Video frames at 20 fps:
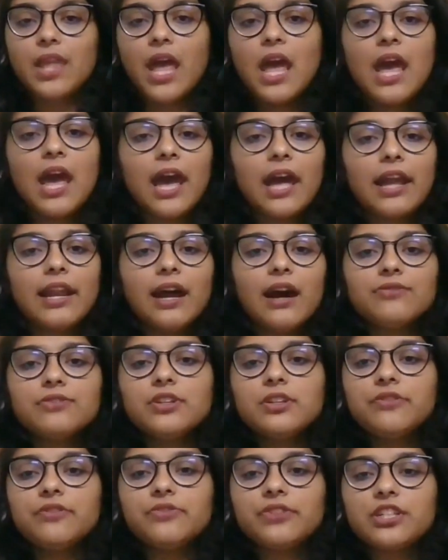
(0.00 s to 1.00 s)
And after
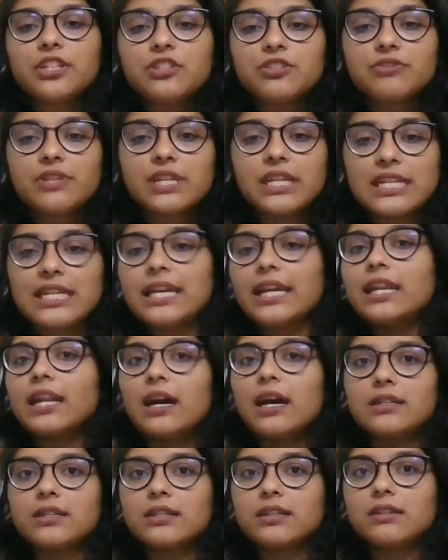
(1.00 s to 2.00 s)
you finish reading an
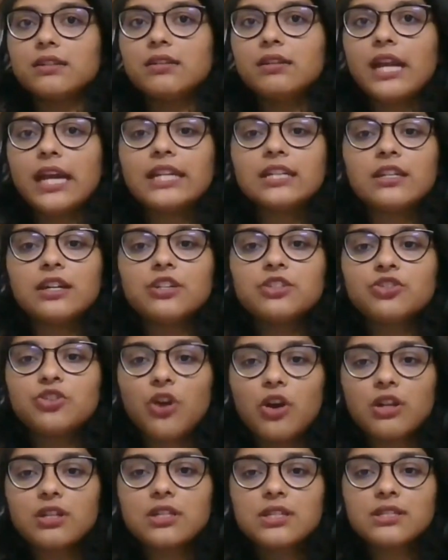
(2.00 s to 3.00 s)
article, write a
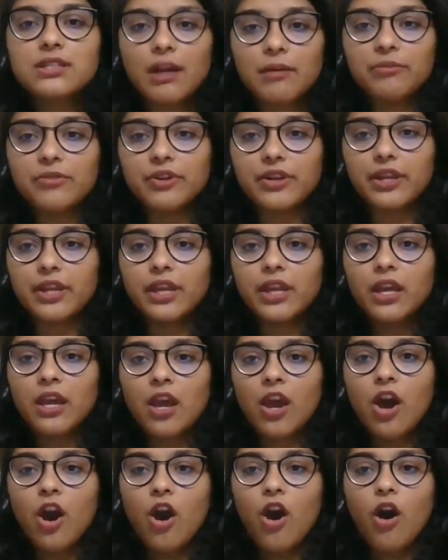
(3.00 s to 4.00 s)
short summary
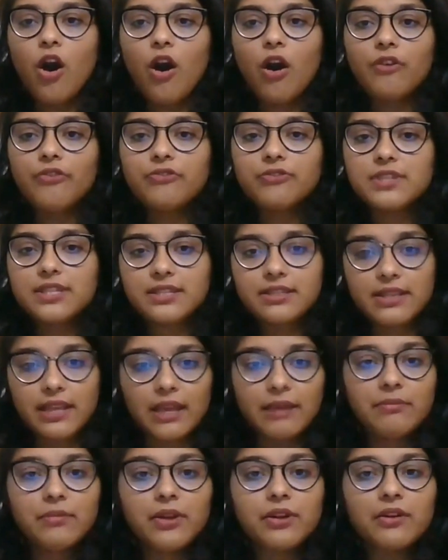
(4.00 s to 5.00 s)
of the
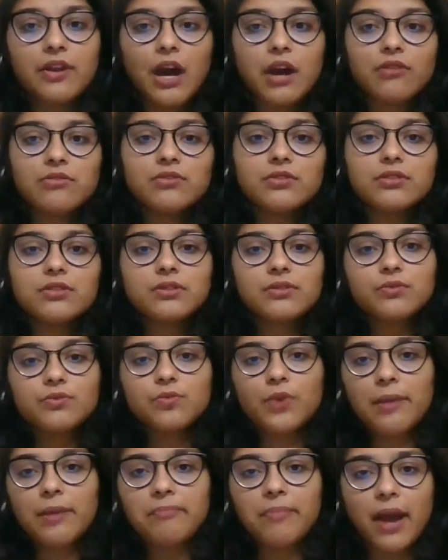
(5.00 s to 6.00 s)
same, around
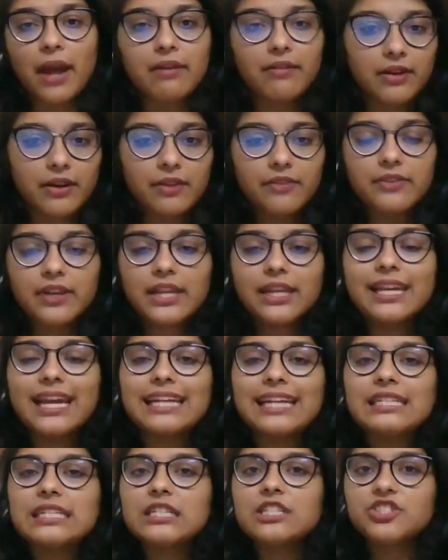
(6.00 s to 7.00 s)
one paragraph, and
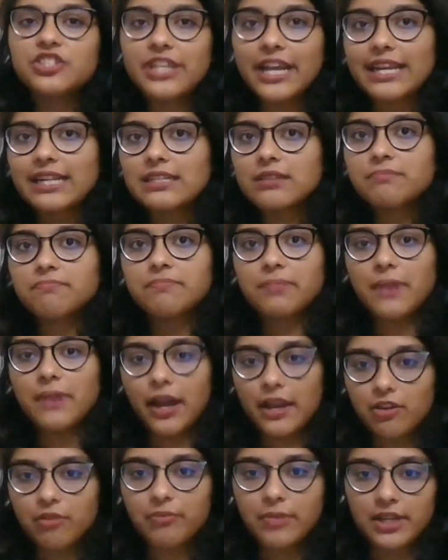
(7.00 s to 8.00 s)
get it checked by
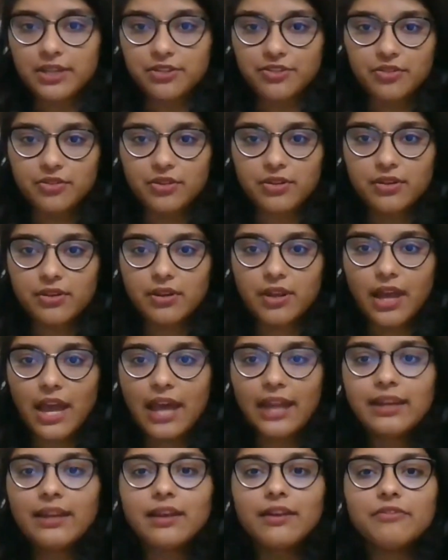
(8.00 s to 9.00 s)
your mentor.
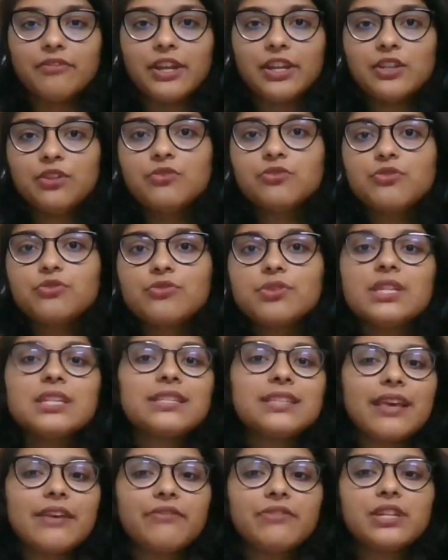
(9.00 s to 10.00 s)
And when you do this
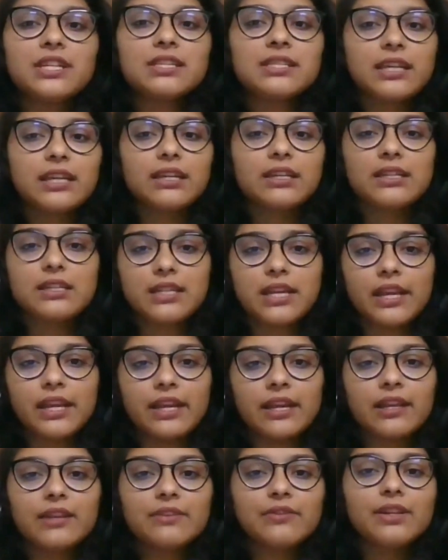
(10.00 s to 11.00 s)
every single day,
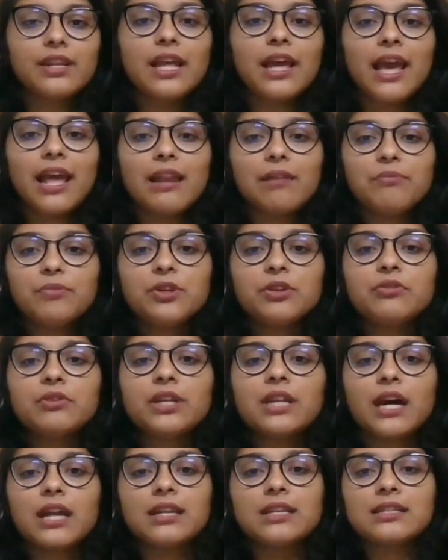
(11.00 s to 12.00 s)
it will help you in
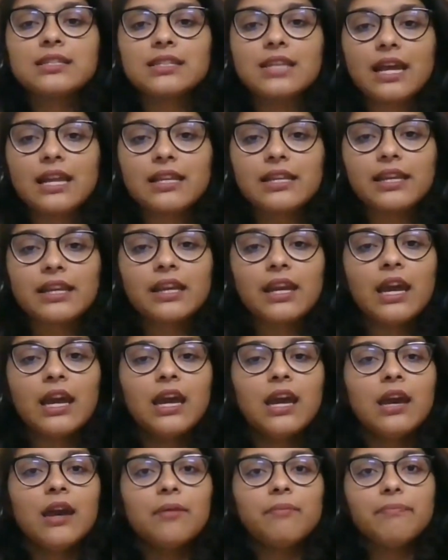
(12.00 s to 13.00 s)
understanding
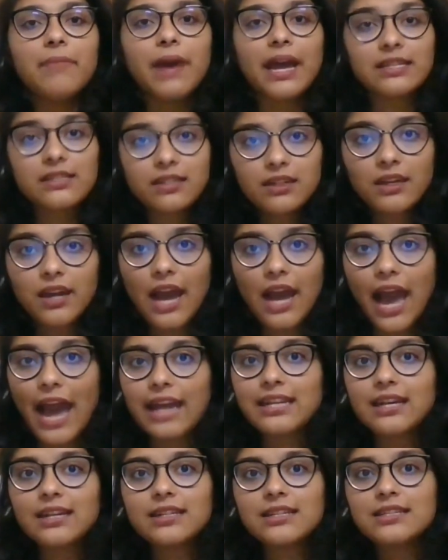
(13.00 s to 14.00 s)
better
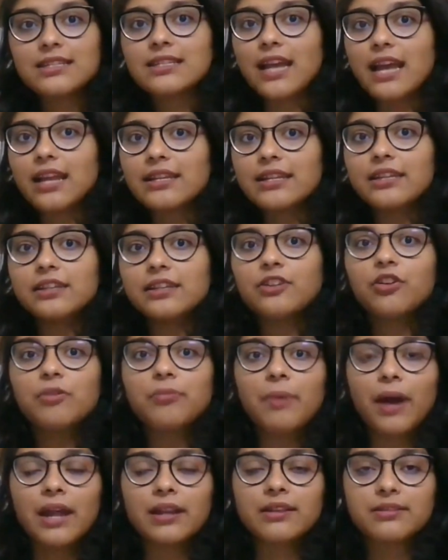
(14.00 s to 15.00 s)
and understanding your
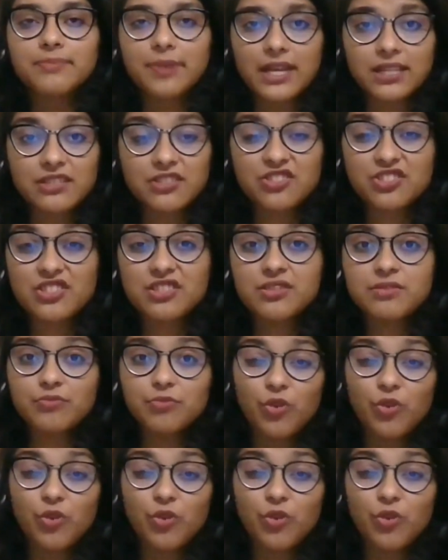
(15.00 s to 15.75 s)
passages more